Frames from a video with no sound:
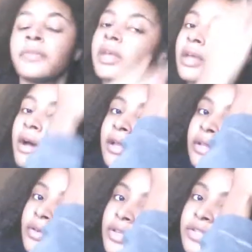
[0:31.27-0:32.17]
Now I
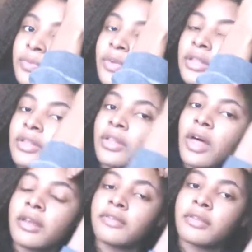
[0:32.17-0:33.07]
noticed with a lot
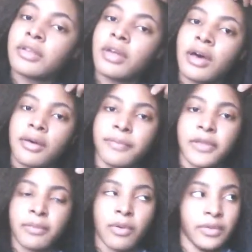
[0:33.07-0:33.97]
of the
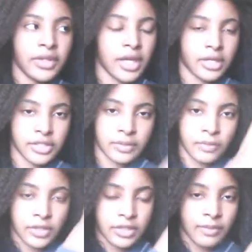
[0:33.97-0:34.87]
people with hair
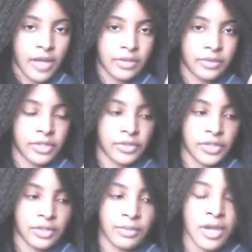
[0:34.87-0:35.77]
similar to mine on
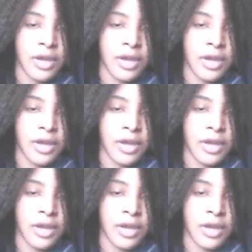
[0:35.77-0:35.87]
YouTube,